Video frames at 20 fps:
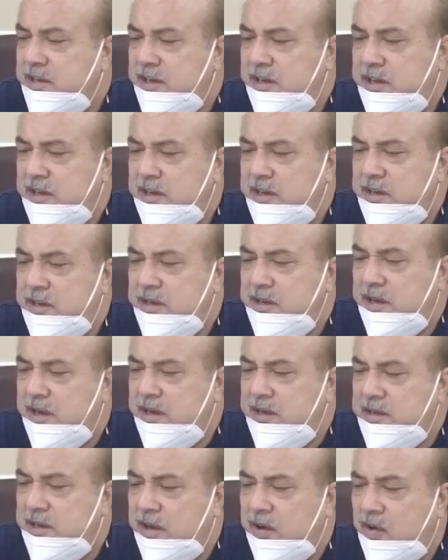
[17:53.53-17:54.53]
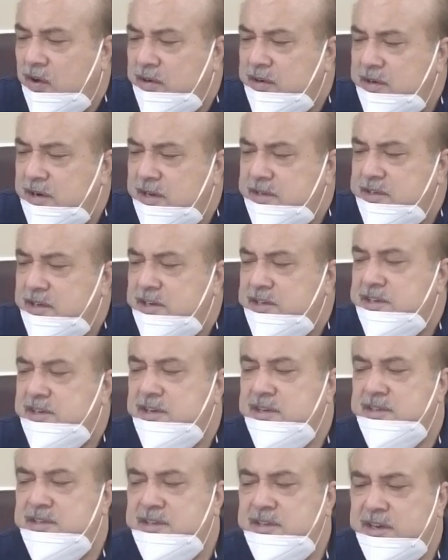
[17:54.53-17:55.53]
the
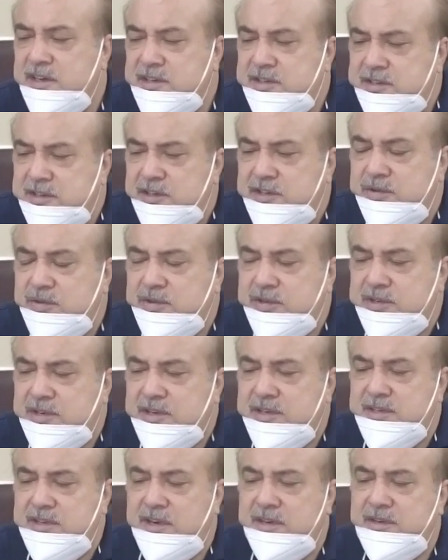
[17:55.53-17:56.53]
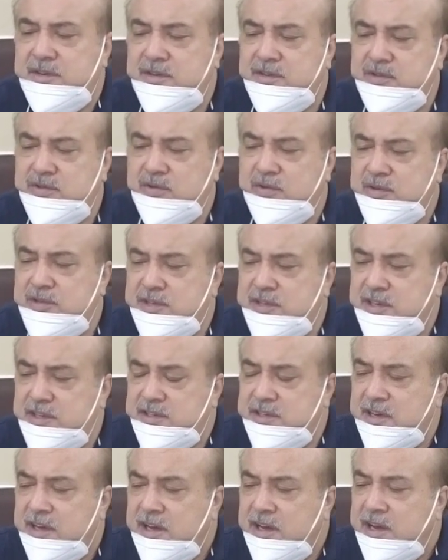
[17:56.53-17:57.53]
organizations, institutions, and
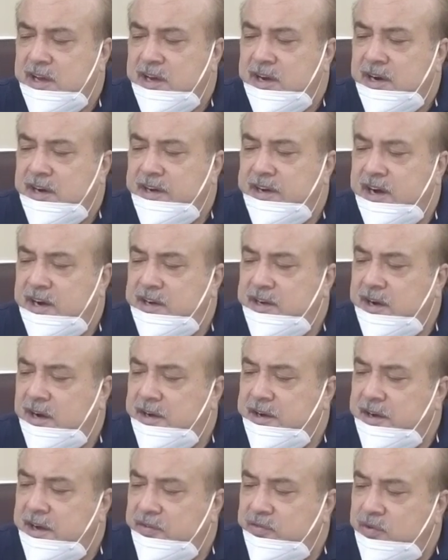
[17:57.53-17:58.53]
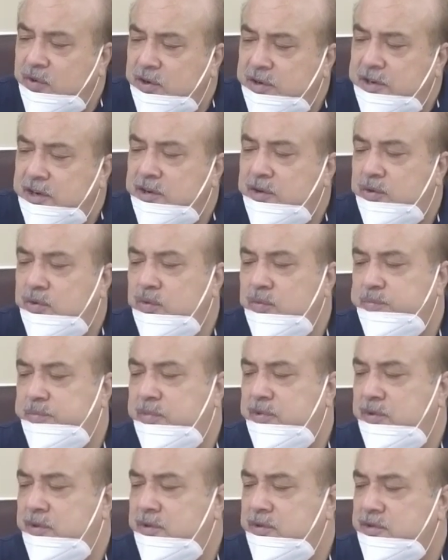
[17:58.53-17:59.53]
resources that are devoted to
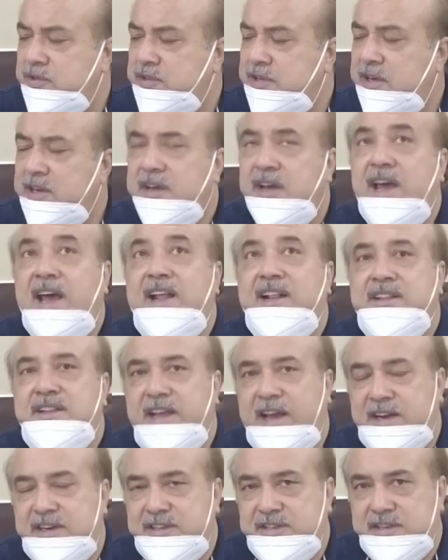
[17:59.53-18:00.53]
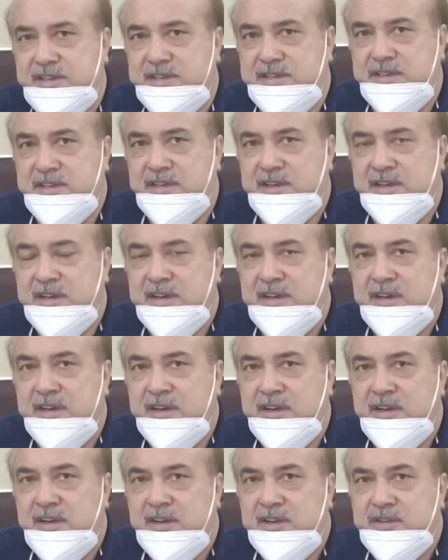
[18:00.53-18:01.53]
producing health actions.
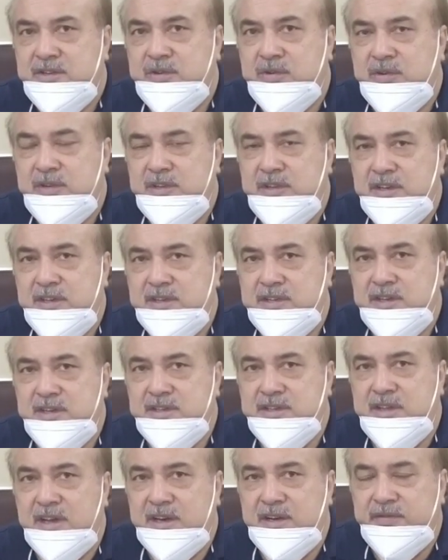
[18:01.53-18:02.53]
So this is